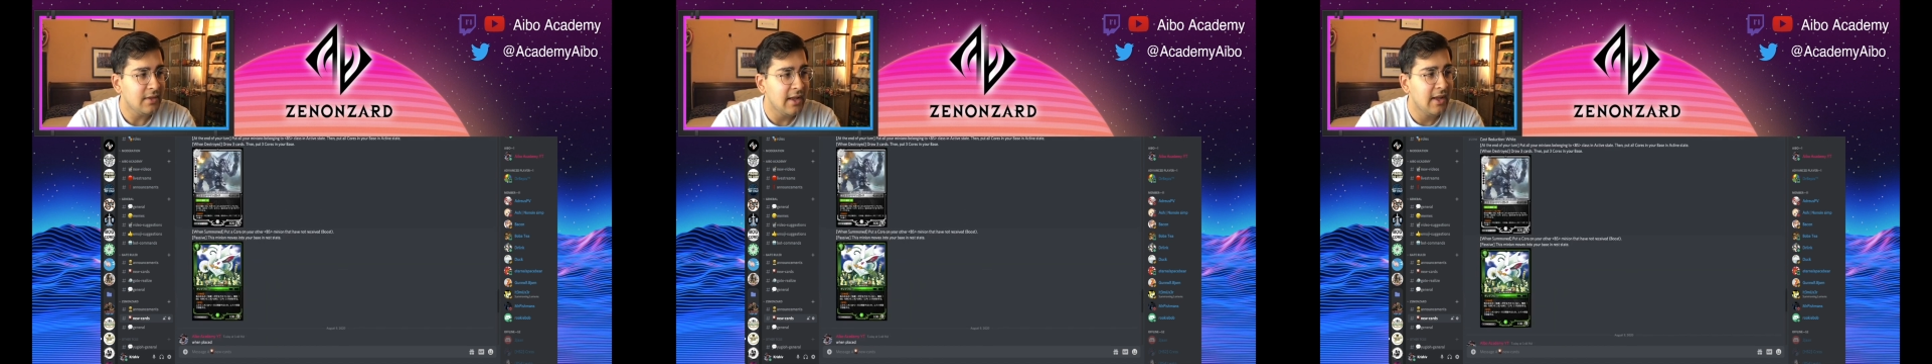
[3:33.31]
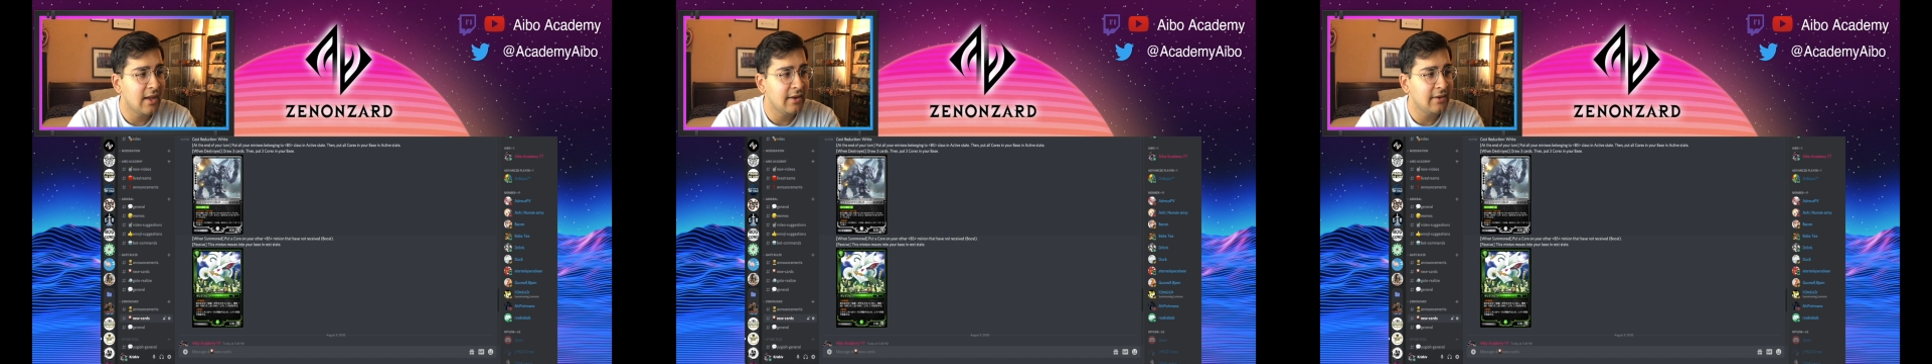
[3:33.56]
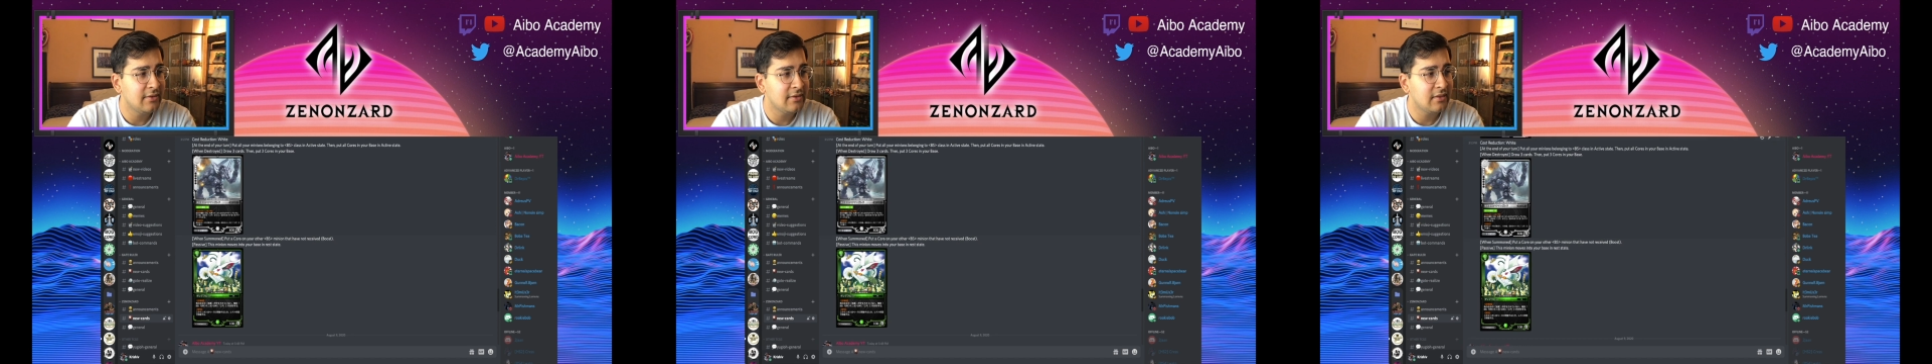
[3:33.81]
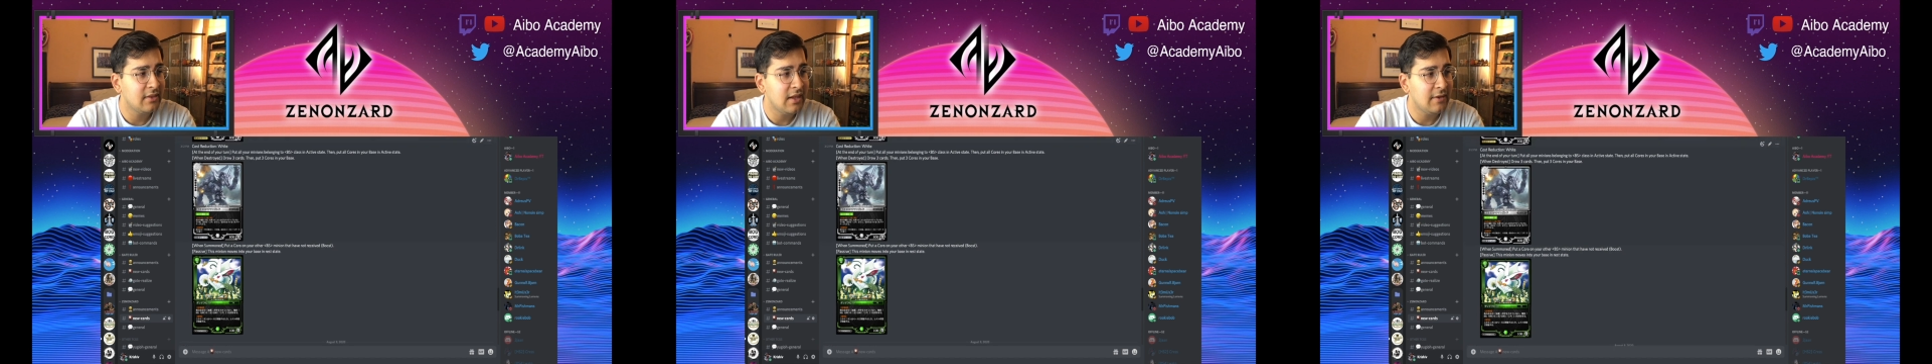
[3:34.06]
And
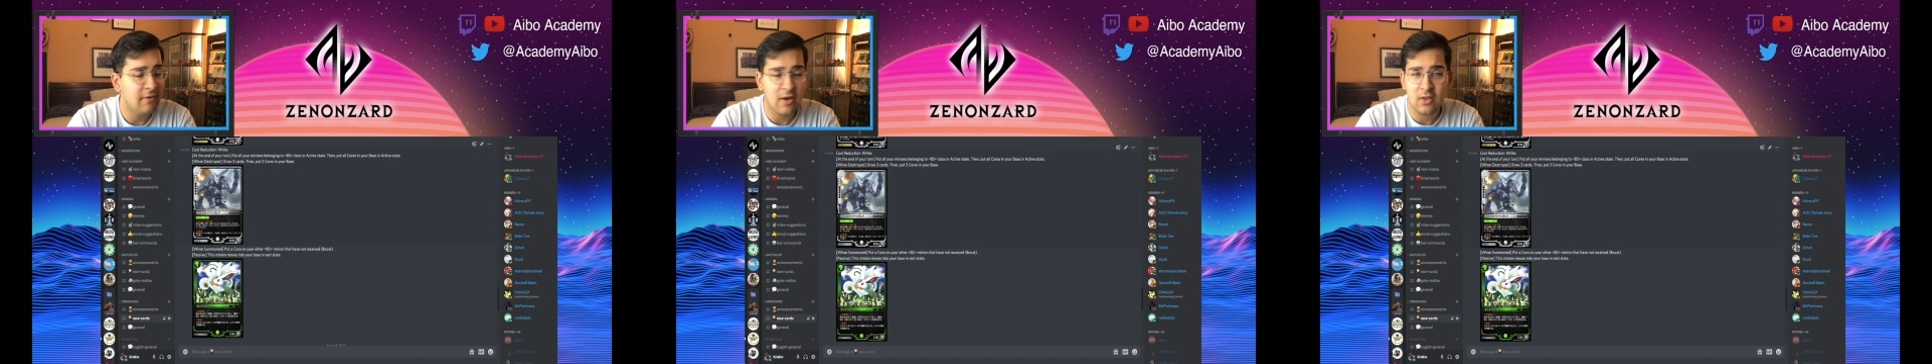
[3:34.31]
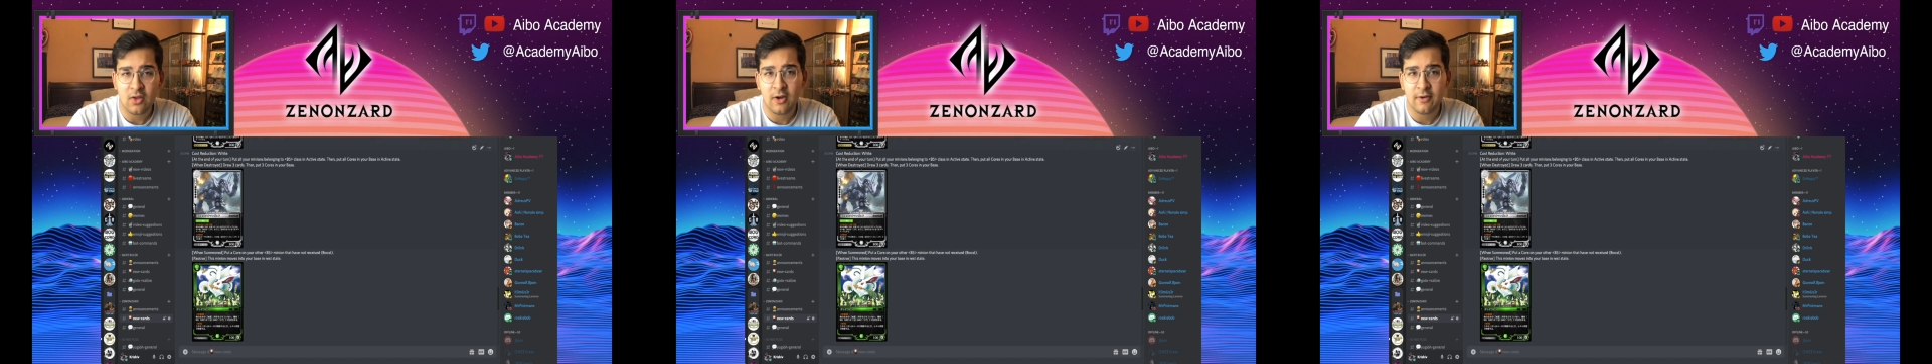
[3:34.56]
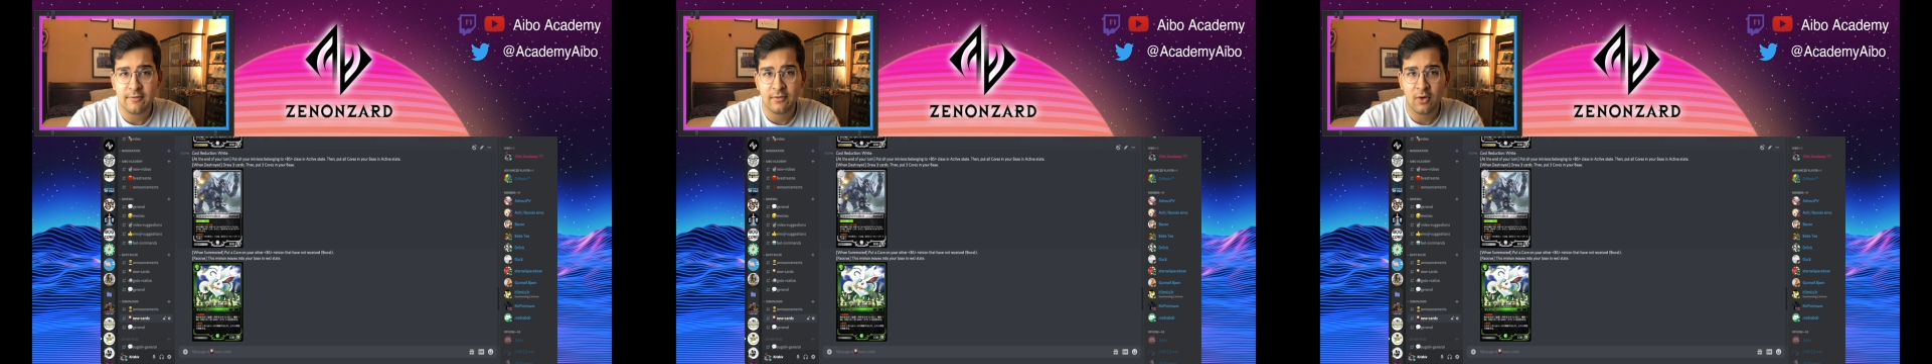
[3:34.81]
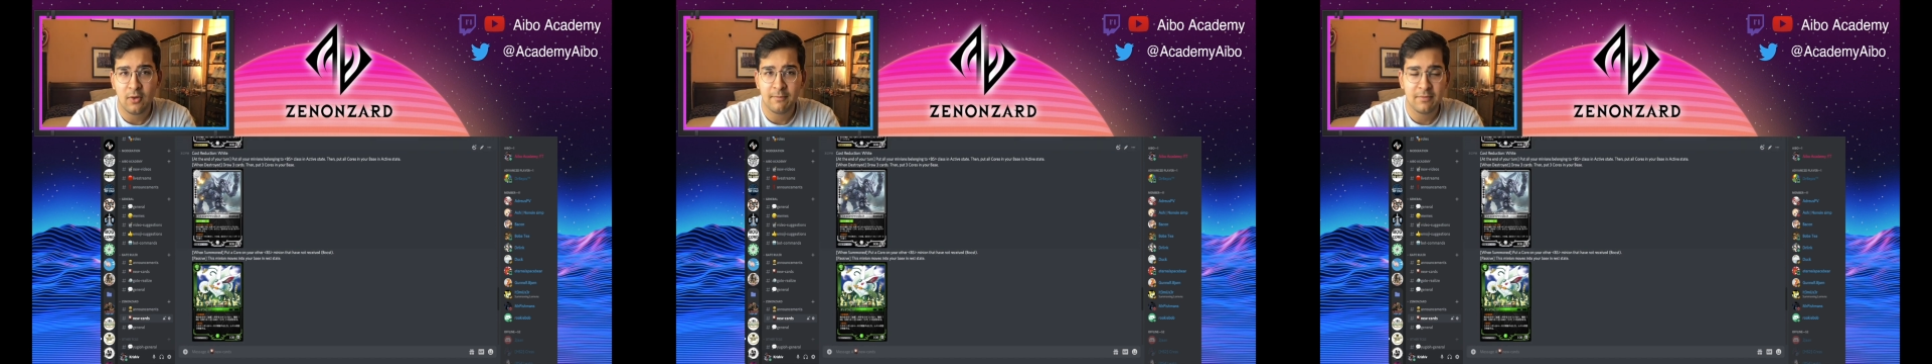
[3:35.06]
the final card
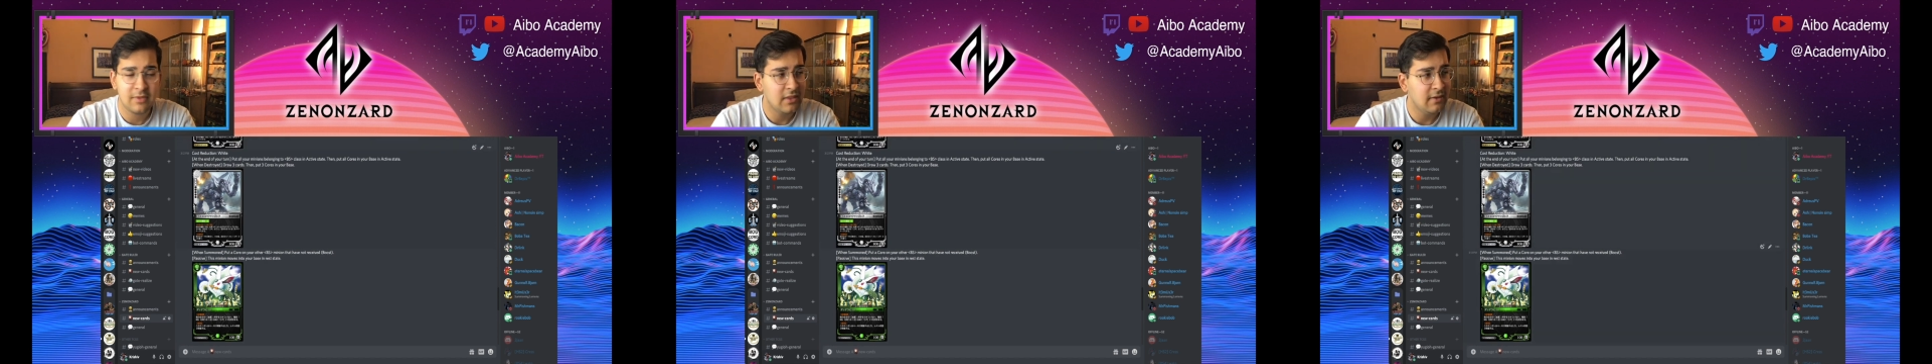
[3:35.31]
from